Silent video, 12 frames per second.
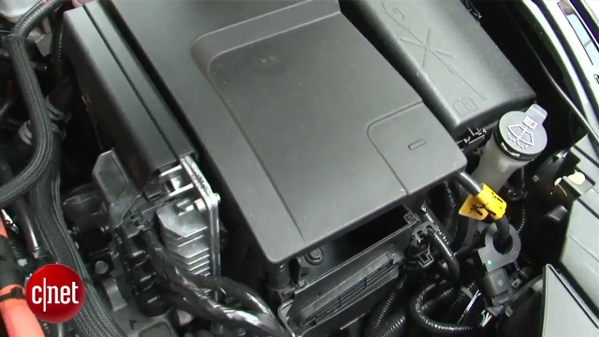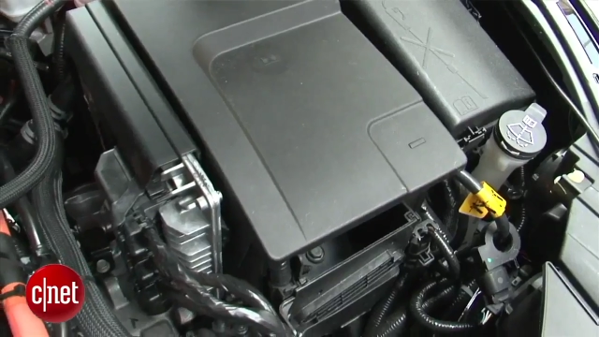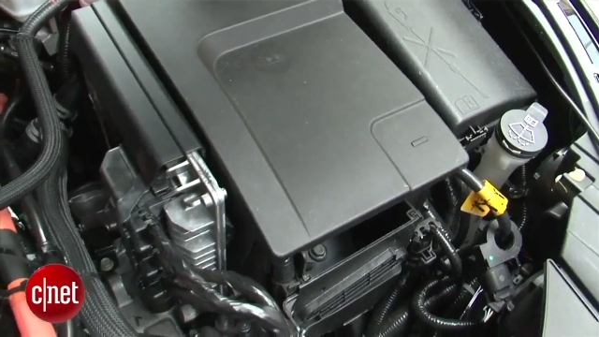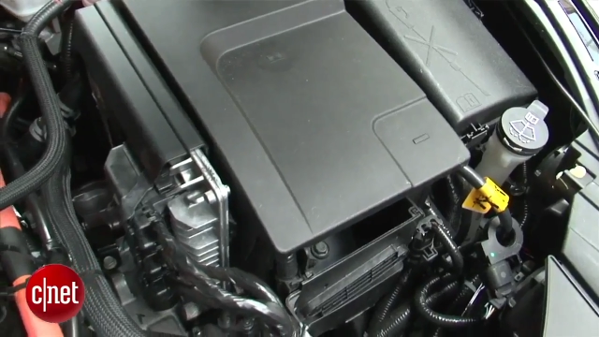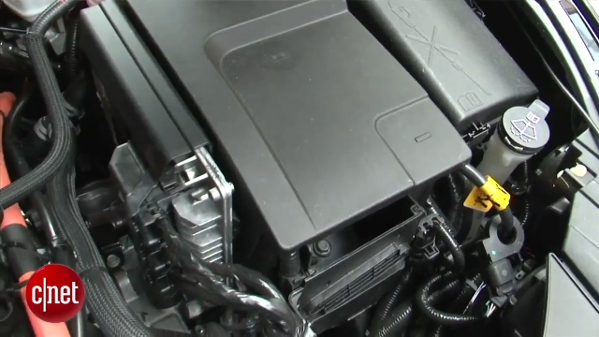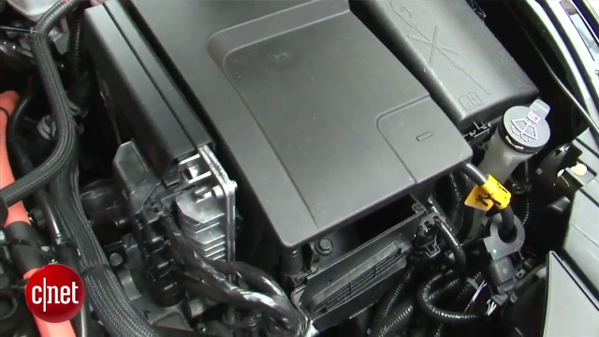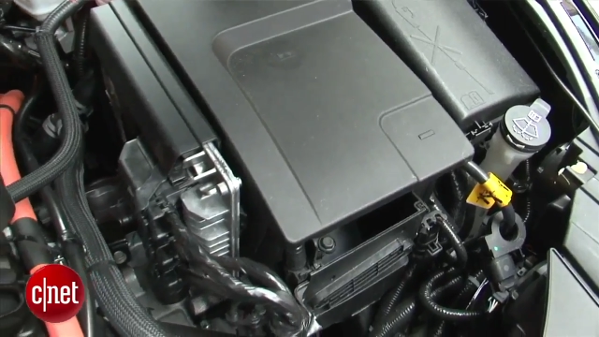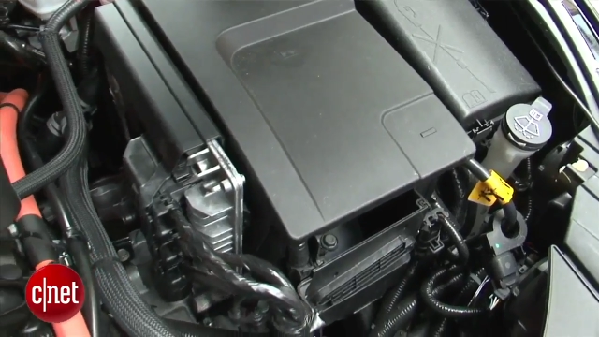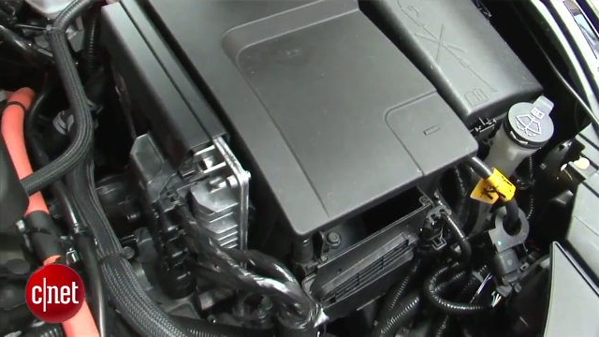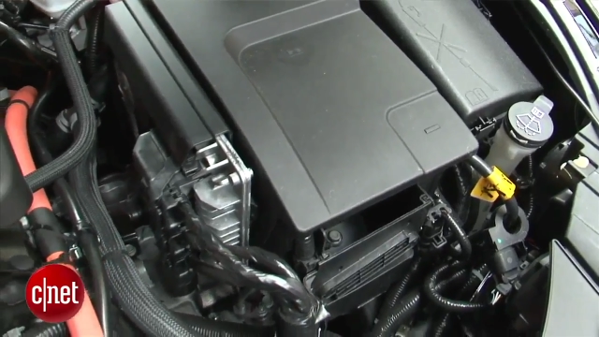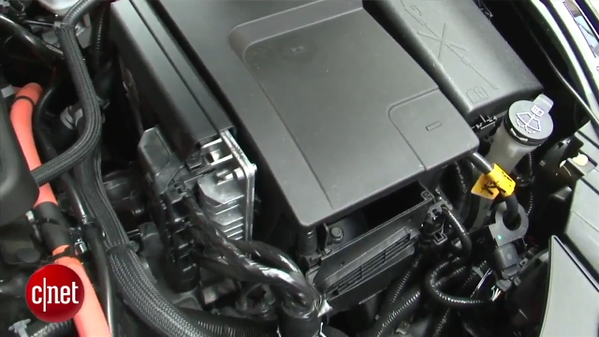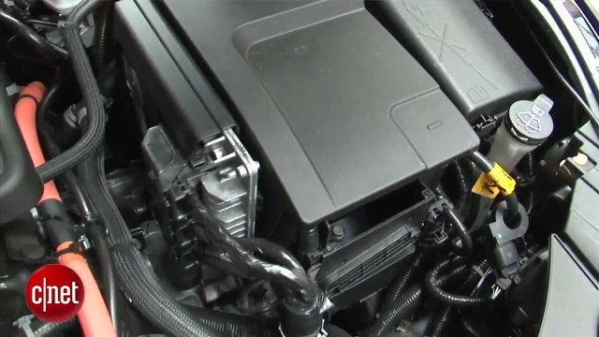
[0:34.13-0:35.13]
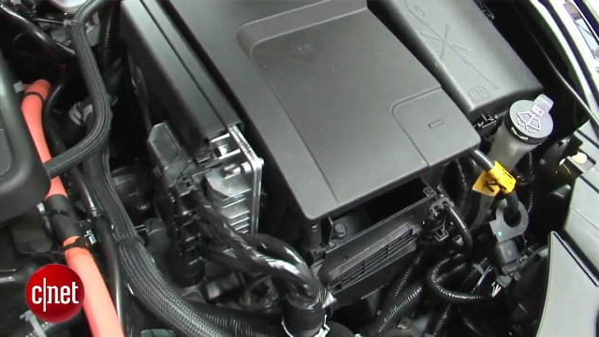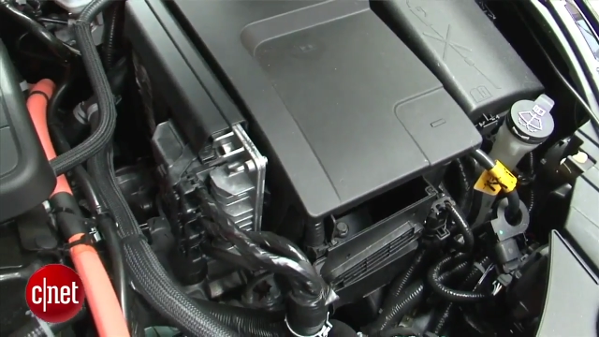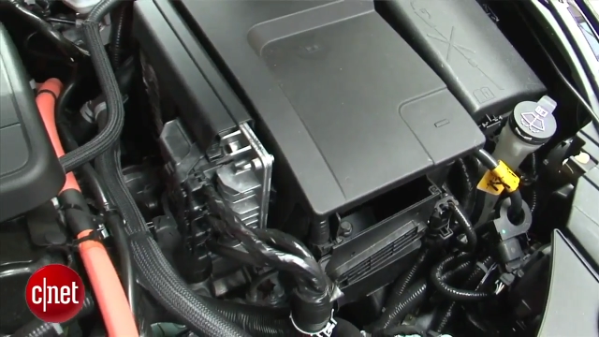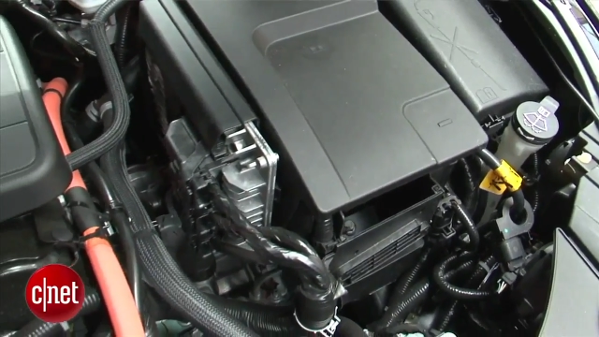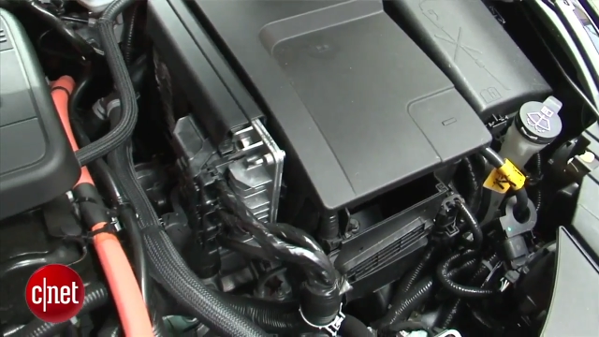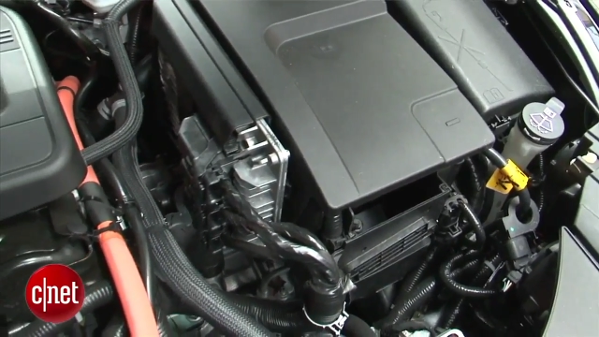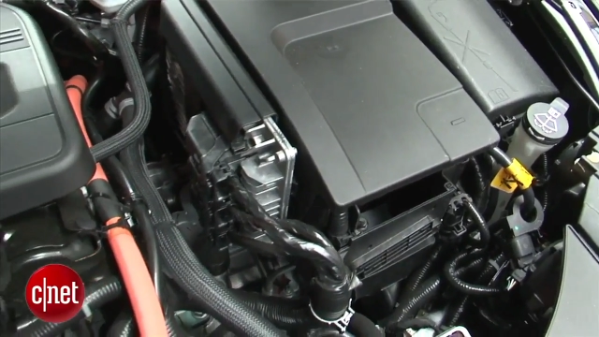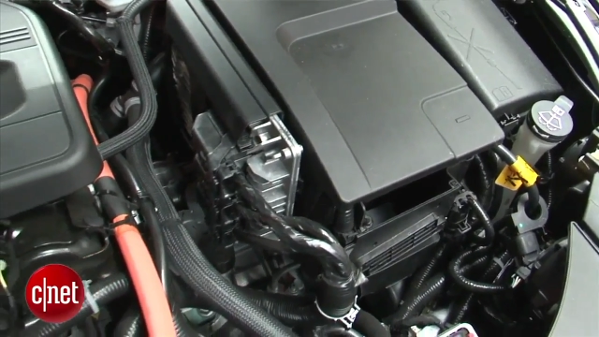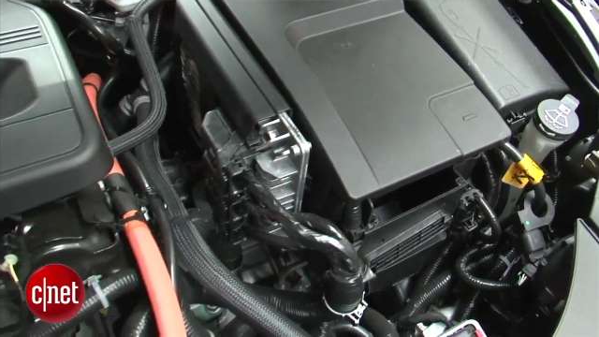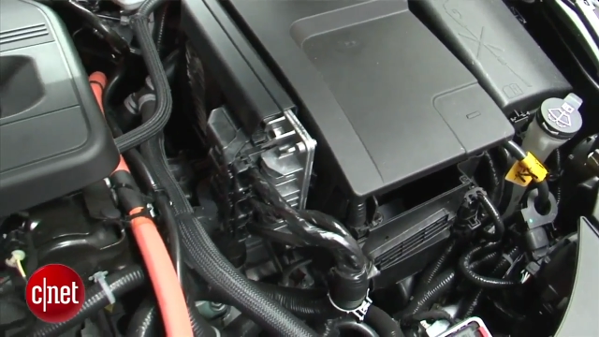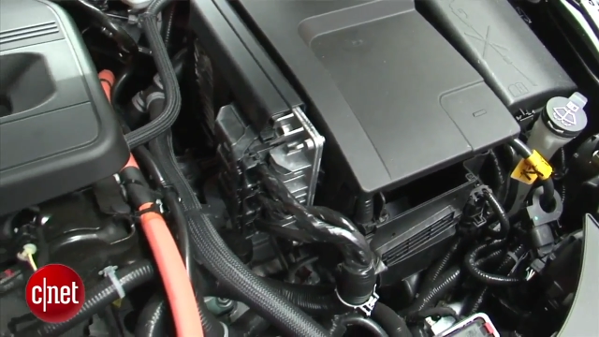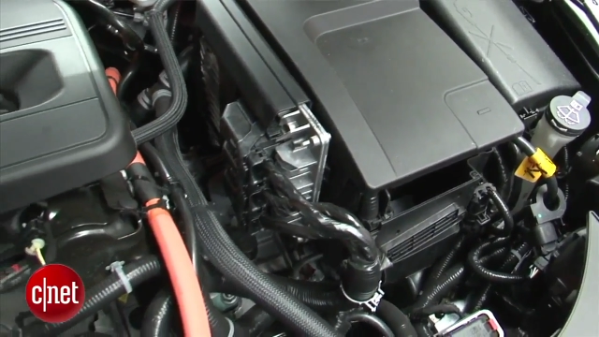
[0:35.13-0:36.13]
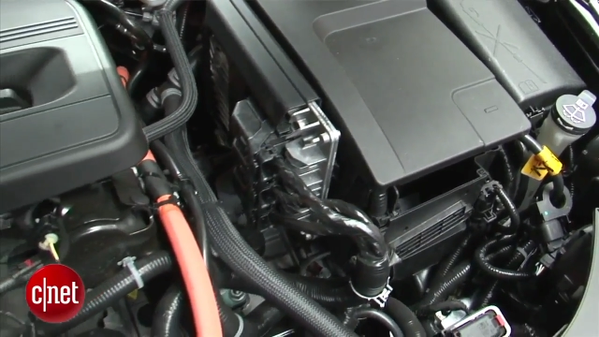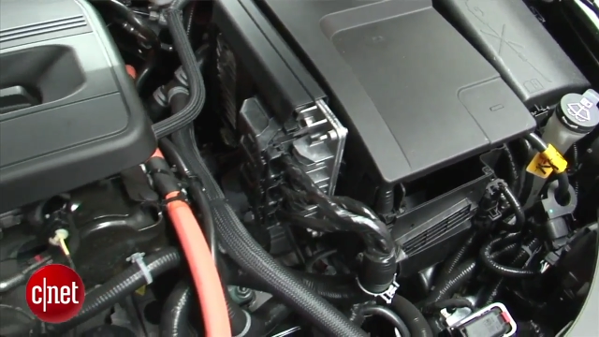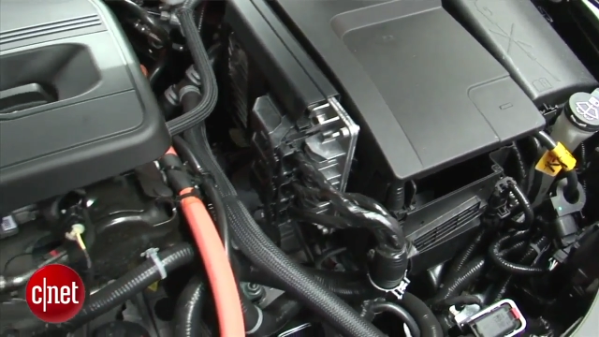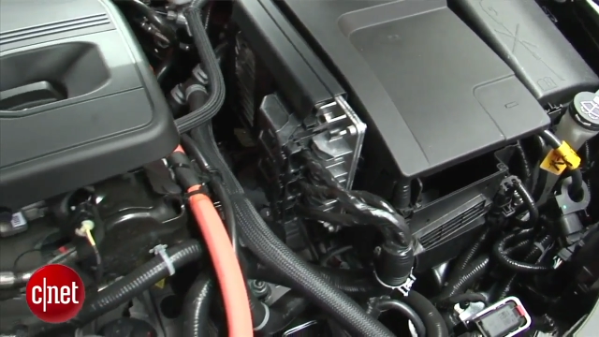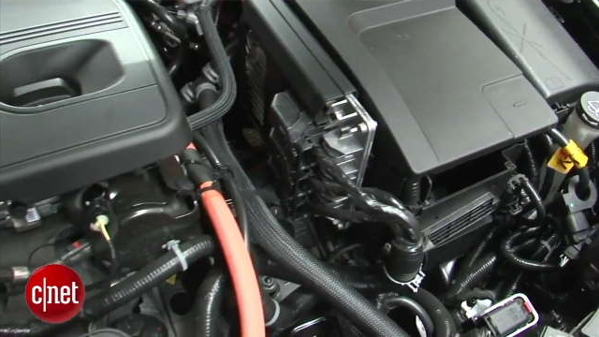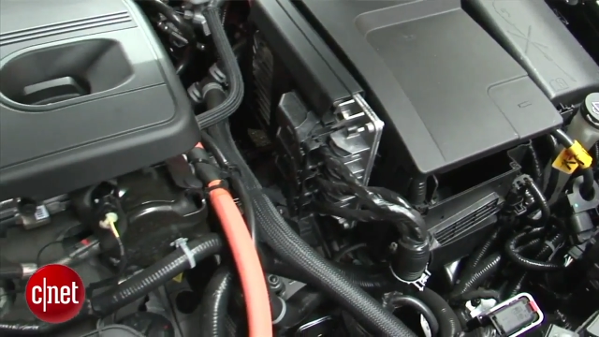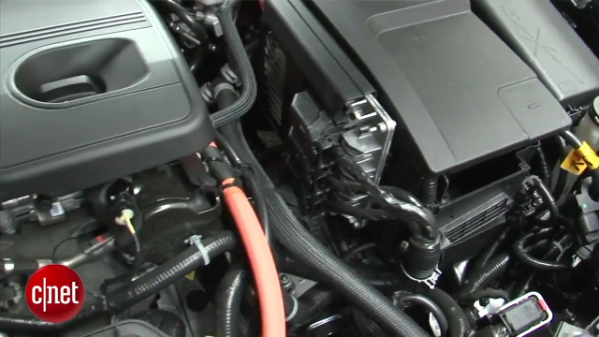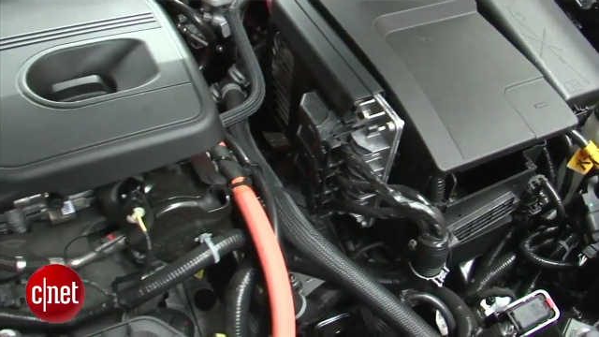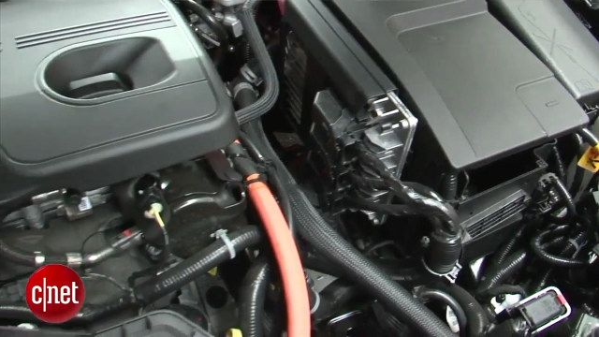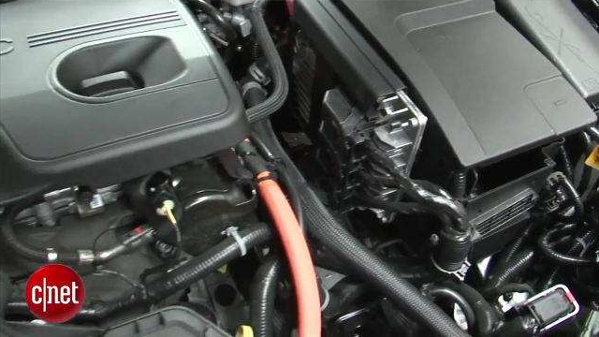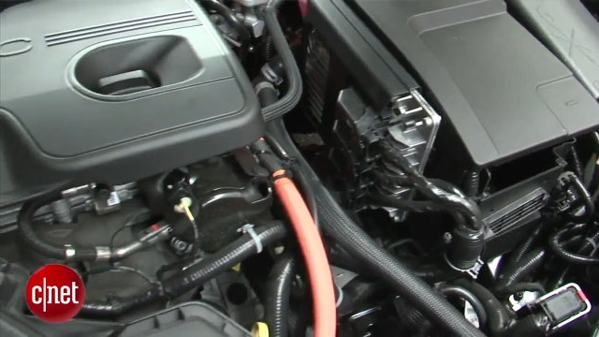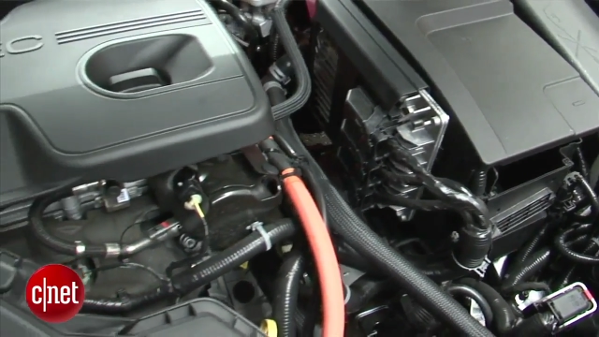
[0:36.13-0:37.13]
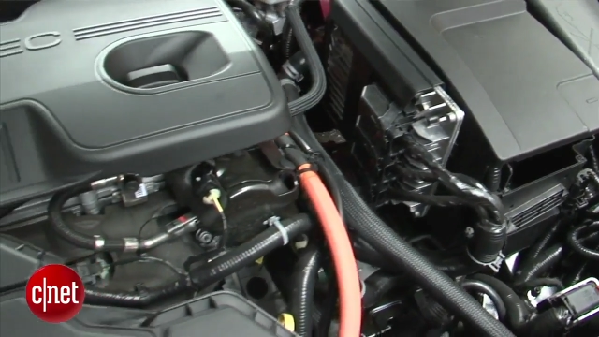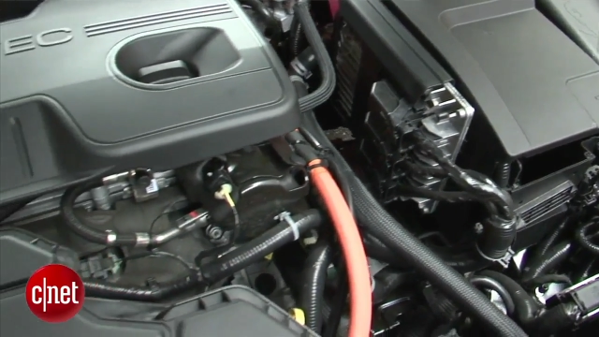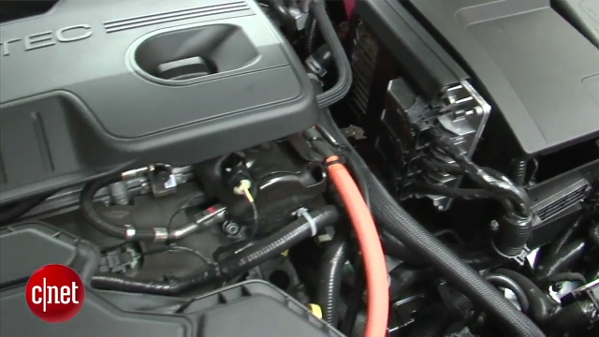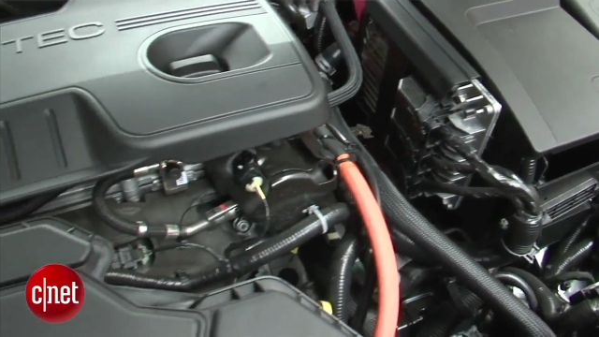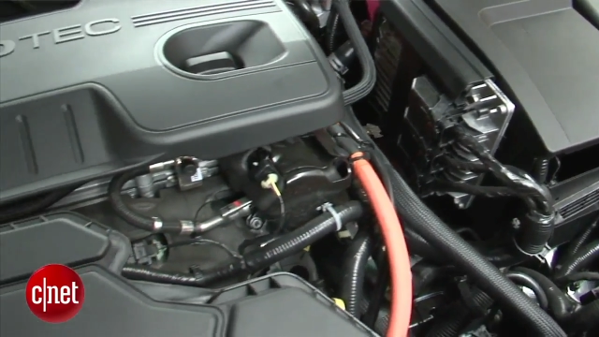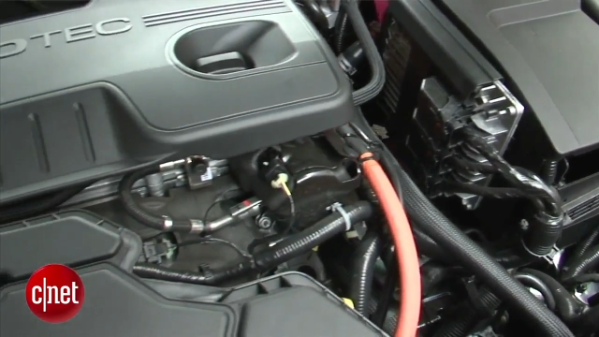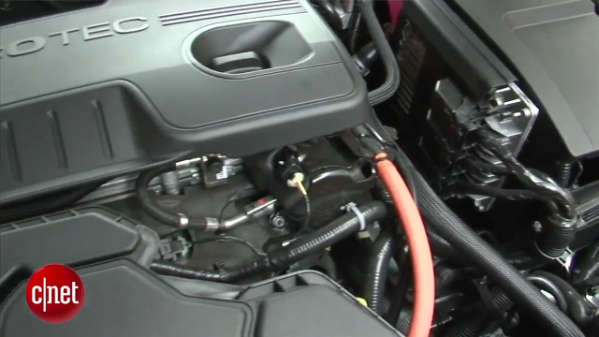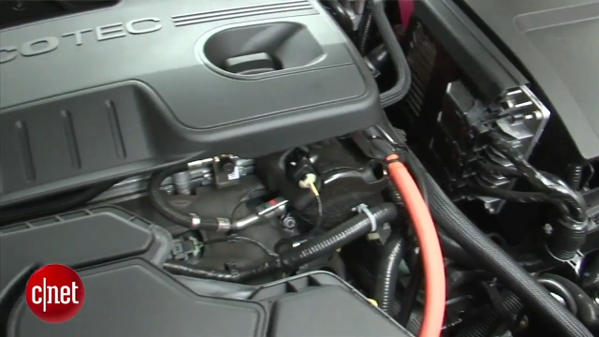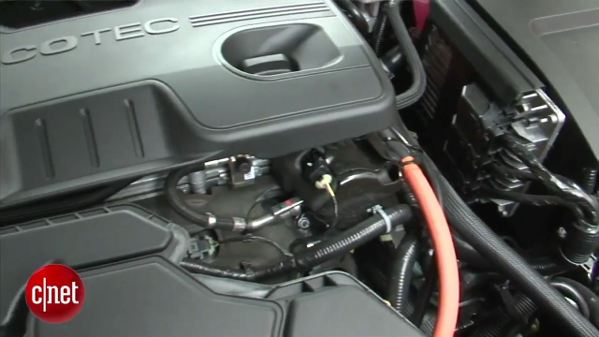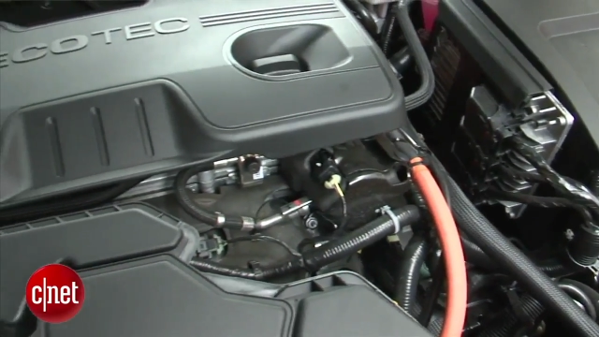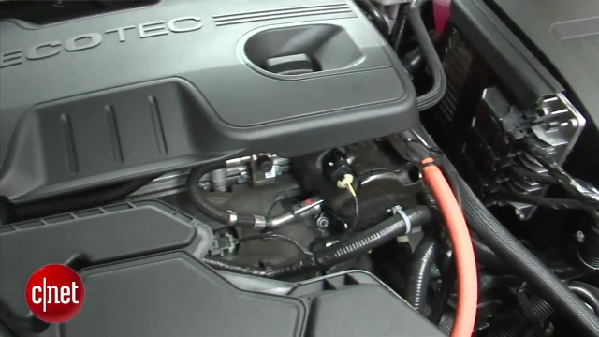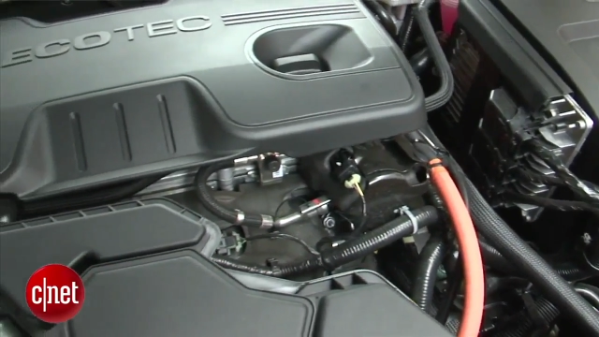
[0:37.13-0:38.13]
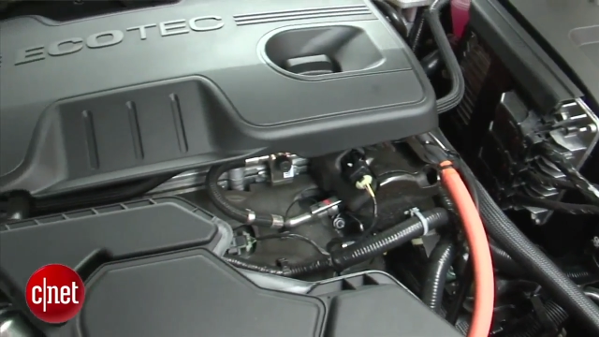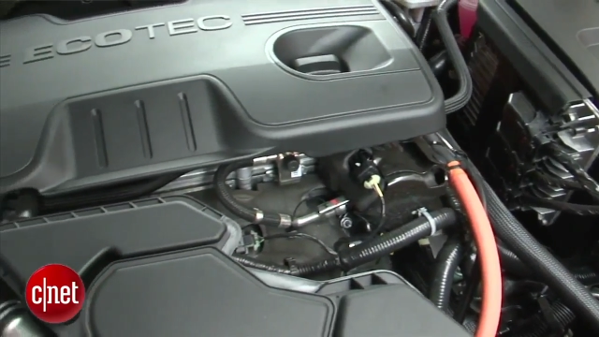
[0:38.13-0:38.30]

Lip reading: Nobody's mouth can be seen.